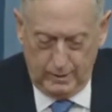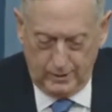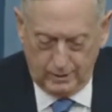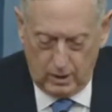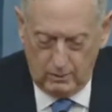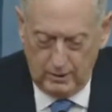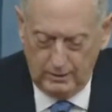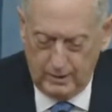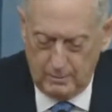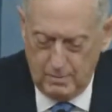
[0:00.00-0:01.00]
We
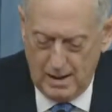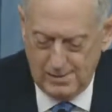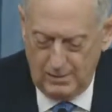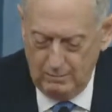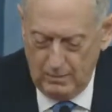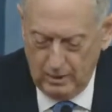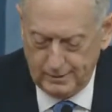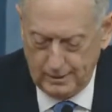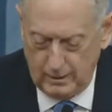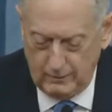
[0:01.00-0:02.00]
determined that a measured
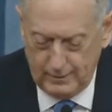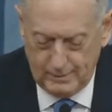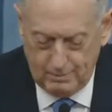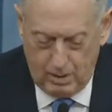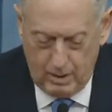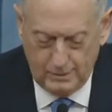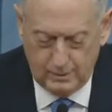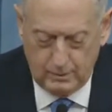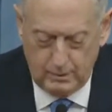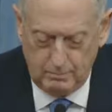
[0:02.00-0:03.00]
military
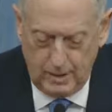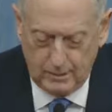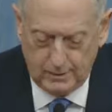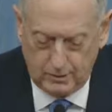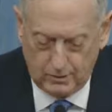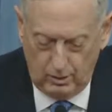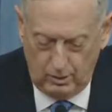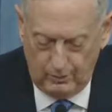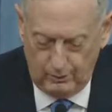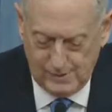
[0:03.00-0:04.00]
response could best
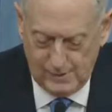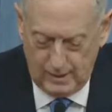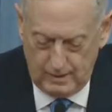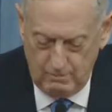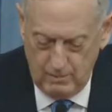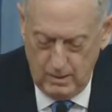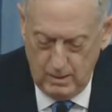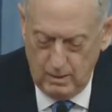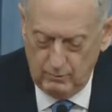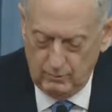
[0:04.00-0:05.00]
deter the regime
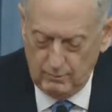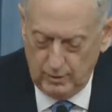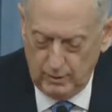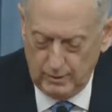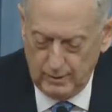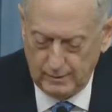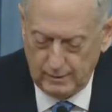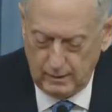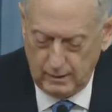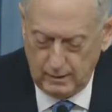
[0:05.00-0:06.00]
from doing
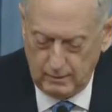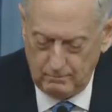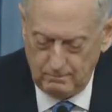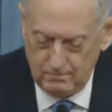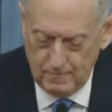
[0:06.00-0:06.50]
this again.